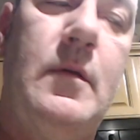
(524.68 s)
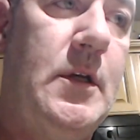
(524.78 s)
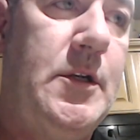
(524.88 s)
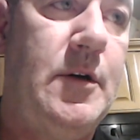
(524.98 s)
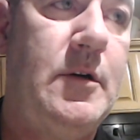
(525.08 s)

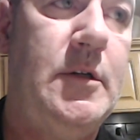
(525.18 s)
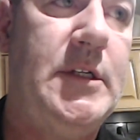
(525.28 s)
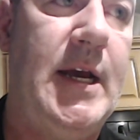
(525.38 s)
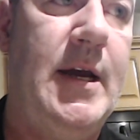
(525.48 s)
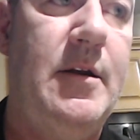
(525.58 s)
The
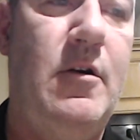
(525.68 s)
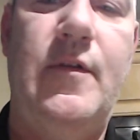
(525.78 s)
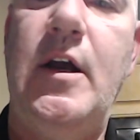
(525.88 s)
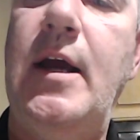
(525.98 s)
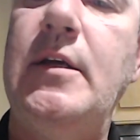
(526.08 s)
circles and
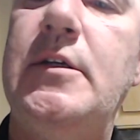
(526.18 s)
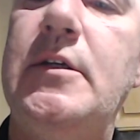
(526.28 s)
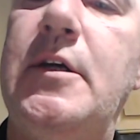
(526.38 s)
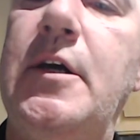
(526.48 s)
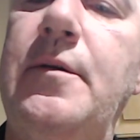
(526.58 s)
overhangs
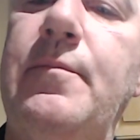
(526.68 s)
look good.